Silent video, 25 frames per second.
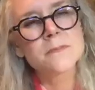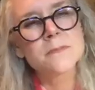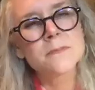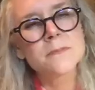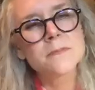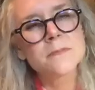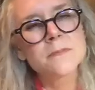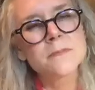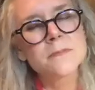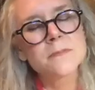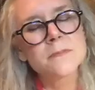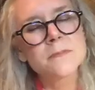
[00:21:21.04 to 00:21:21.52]

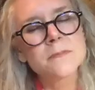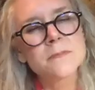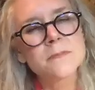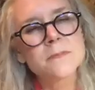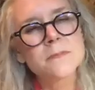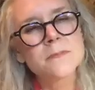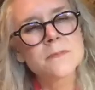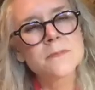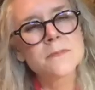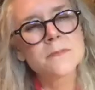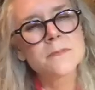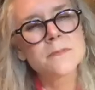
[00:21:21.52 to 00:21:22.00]

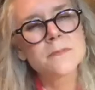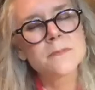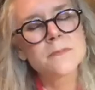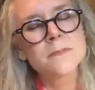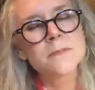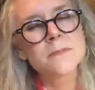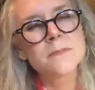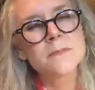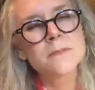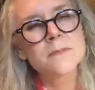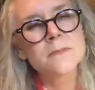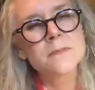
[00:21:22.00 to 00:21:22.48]

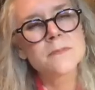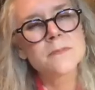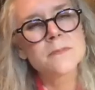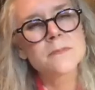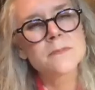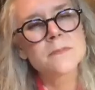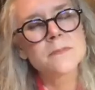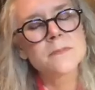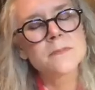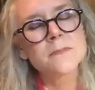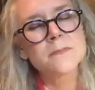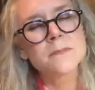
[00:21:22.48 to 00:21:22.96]

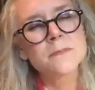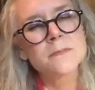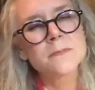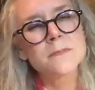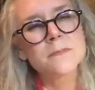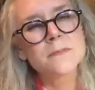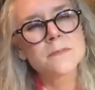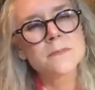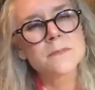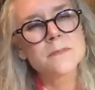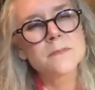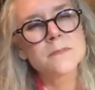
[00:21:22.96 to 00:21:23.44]

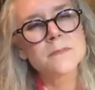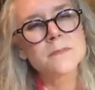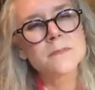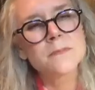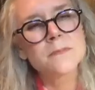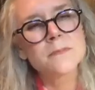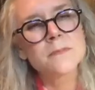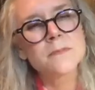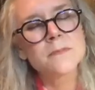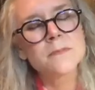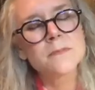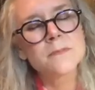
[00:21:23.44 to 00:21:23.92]

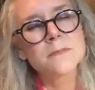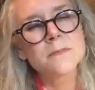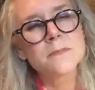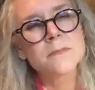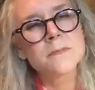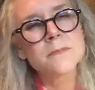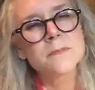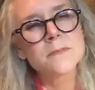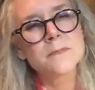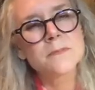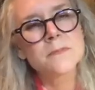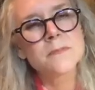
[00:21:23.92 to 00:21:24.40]

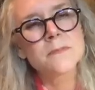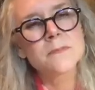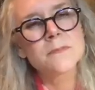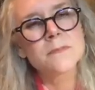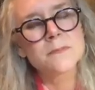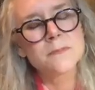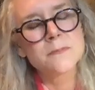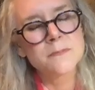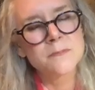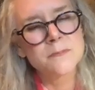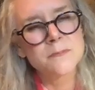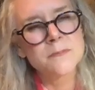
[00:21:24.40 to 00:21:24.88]

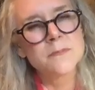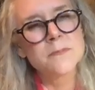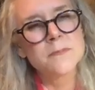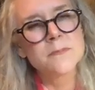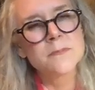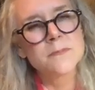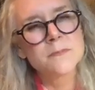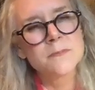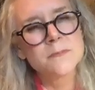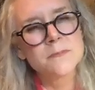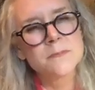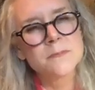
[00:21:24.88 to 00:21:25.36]

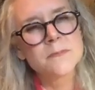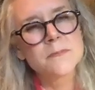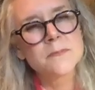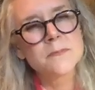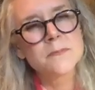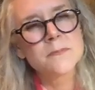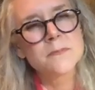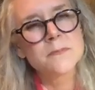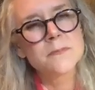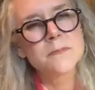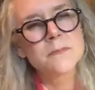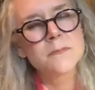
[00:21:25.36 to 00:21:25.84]

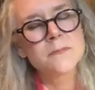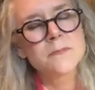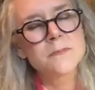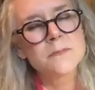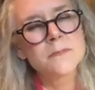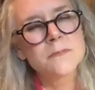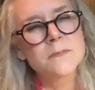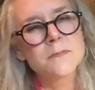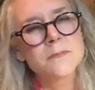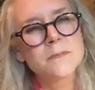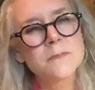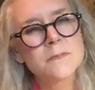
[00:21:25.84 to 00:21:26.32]

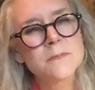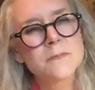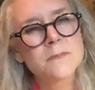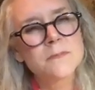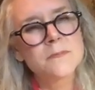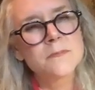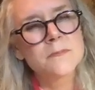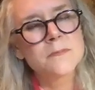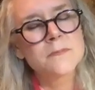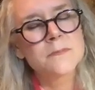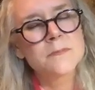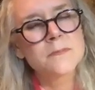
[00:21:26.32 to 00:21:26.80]

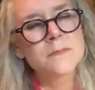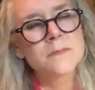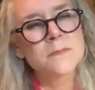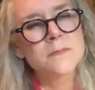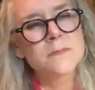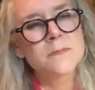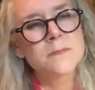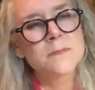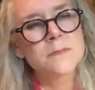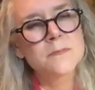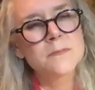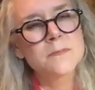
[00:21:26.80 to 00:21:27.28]

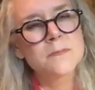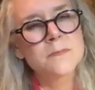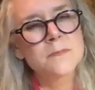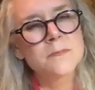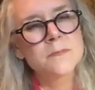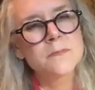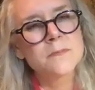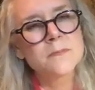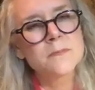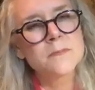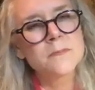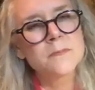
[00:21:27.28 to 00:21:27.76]

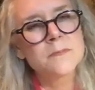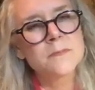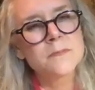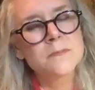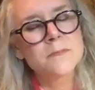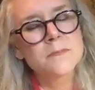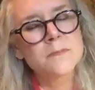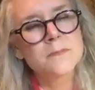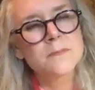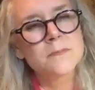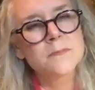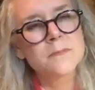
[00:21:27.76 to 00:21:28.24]

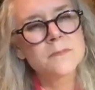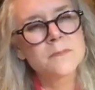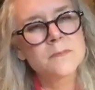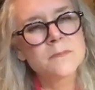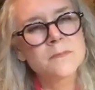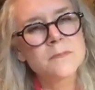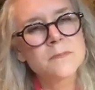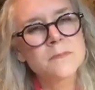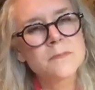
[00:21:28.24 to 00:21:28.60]
The person shown says nothing.